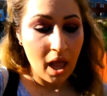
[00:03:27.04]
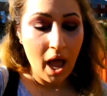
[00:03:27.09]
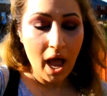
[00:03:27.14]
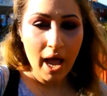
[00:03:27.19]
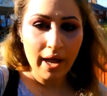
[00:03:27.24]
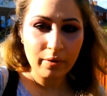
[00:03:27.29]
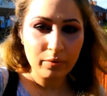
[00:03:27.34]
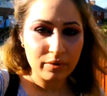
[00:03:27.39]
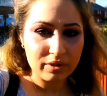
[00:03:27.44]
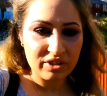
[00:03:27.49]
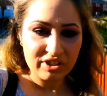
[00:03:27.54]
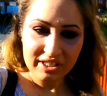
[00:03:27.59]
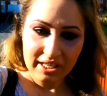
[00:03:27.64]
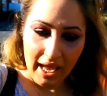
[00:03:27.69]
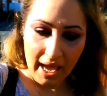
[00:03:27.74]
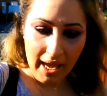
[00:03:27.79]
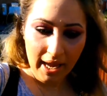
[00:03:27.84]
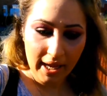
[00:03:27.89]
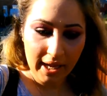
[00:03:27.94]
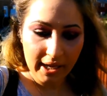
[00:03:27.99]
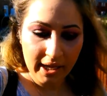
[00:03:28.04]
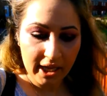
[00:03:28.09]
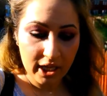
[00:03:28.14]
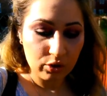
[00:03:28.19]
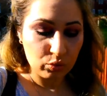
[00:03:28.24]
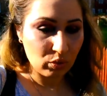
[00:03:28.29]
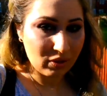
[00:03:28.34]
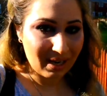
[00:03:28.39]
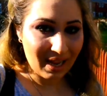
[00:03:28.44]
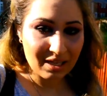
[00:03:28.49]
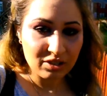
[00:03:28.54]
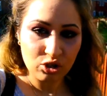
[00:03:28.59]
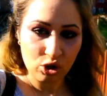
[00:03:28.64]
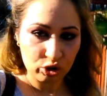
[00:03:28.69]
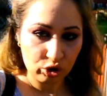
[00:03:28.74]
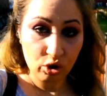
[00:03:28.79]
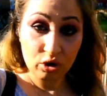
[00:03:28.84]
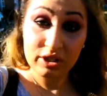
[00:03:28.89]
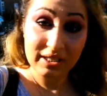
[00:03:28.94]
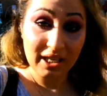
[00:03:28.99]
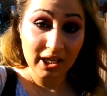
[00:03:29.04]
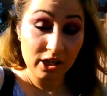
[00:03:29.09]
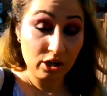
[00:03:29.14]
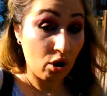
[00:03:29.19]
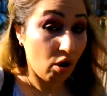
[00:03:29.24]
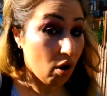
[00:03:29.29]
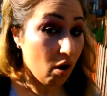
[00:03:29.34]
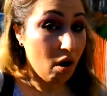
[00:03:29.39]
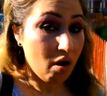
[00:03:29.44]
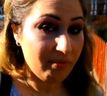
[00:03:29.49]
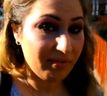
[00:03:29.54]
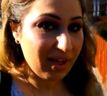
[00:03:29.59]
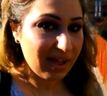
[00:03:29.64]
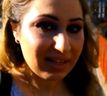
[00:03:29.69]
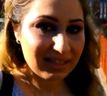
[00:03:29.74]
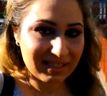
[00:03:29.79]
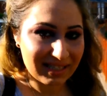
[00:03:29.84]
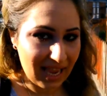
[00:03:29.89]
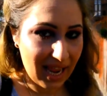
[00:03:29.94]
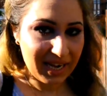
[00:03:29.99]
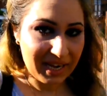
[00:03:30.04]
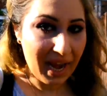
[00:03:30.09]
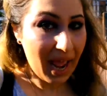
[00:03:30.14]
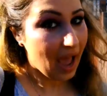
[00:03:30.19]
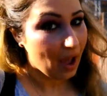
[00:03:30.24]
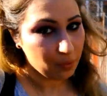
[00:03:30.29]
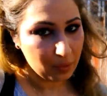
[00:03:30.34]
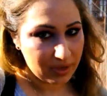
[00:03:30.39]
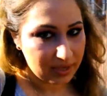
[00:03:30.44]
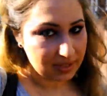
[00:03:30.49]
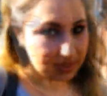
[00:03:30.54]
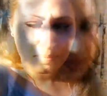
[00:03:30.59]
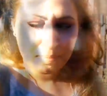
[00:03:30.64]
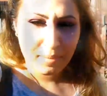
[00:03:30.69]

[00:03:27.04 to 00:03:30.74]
I would say it will last on your skin over 10 hours,